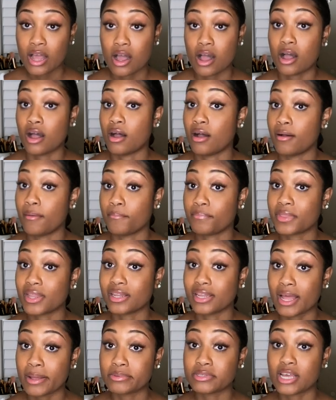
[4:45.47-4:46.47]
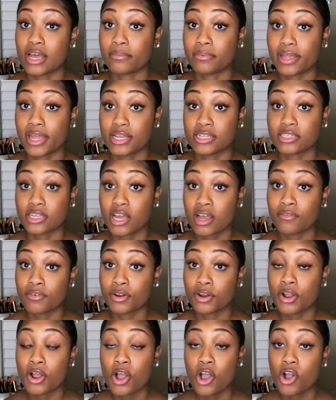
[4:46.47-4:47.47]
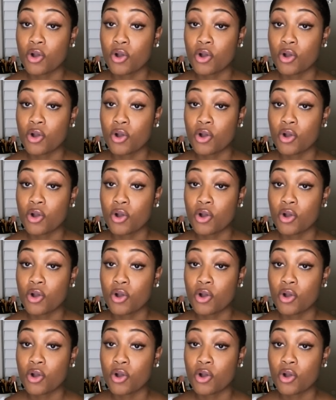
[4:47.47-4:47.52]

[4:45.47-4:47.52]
um, laptop case cover,